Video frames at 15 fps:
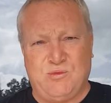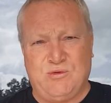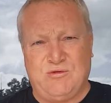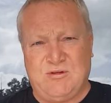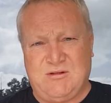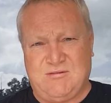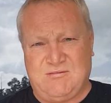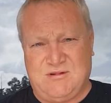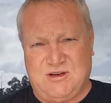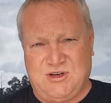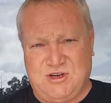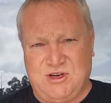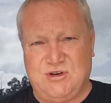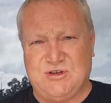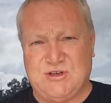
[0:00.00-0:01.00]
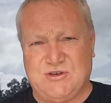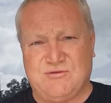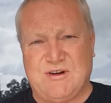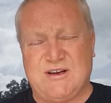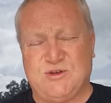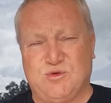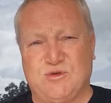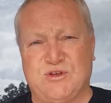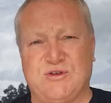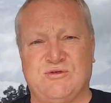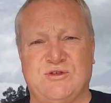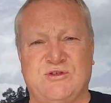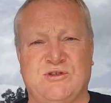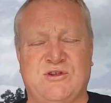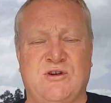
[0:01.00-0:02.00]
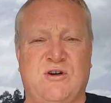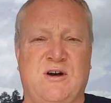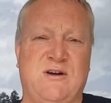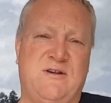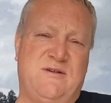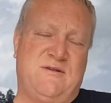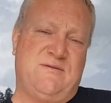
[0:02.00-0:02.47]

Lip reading: whether he continues as a racehorse or is retired.